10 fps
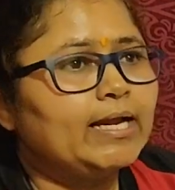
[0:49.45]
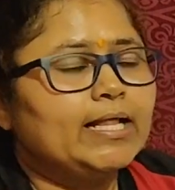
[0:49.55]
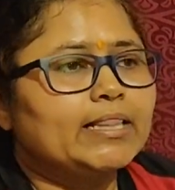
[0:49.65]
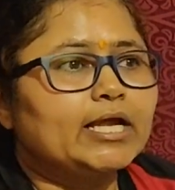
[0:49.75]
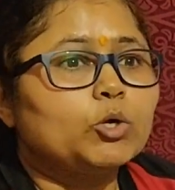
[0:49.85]

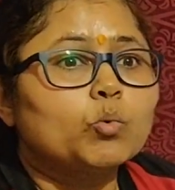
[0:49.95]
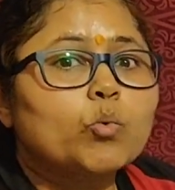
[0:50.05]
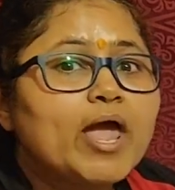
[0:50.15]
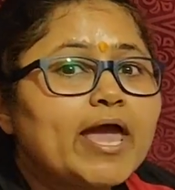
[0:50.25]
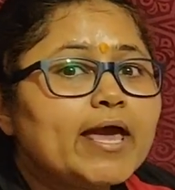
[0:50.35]
that
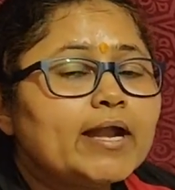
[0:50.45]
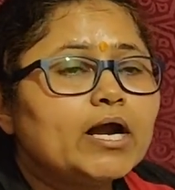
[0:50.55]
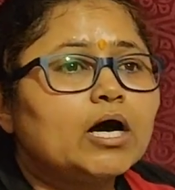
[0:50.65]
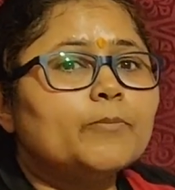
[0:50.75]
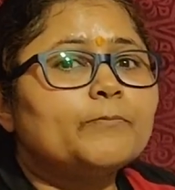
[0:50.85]
where
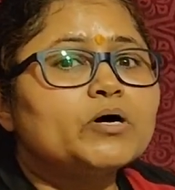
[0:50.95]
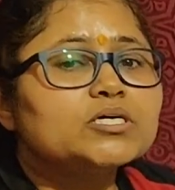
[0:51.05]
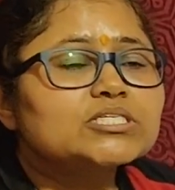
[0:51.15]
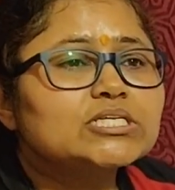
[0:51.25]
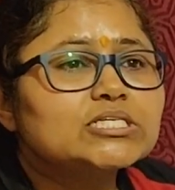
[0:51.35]
a
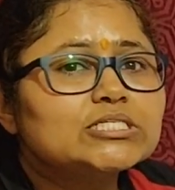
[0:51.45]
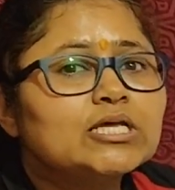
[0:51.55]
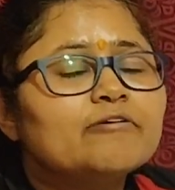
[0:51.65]
person's